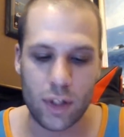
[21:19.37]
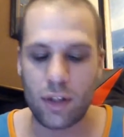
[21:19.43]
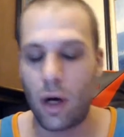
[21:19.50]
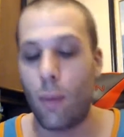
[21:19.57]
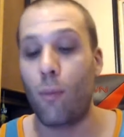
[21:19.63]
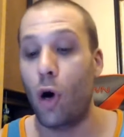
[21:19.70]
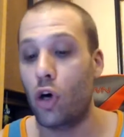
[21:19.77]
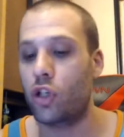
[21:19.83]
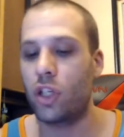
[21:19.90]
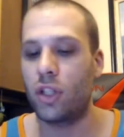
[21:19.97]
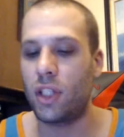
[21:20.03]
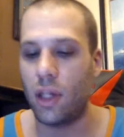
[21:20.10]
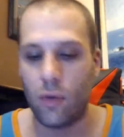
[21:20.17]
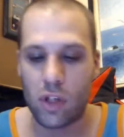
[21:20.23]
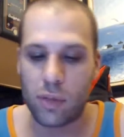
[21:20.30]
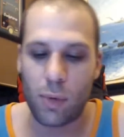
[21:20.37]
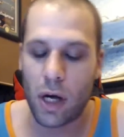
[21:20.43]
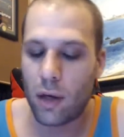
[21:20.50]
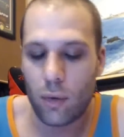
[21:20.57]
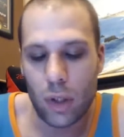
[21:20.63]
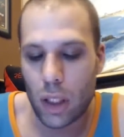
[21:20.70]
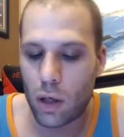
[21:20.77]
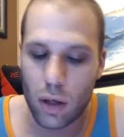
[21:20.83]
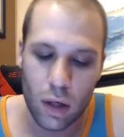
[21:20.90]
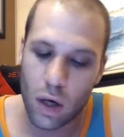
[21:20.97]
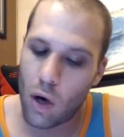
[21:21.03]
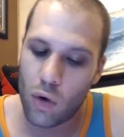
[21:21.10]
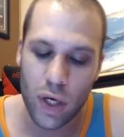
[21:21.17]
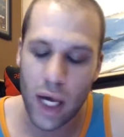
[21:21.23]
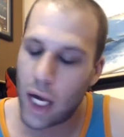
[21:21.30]
emergency response.
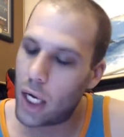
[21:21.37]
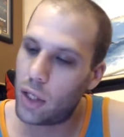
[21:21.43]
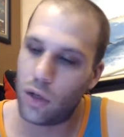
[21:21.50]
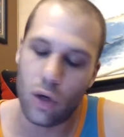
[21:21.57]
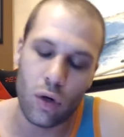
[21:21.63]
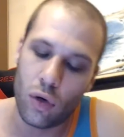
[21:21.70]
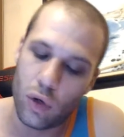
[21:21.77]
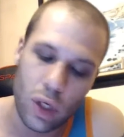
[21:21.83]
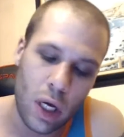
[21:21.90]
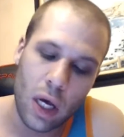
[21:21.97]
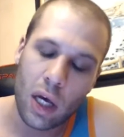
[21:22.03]
Okay, dude.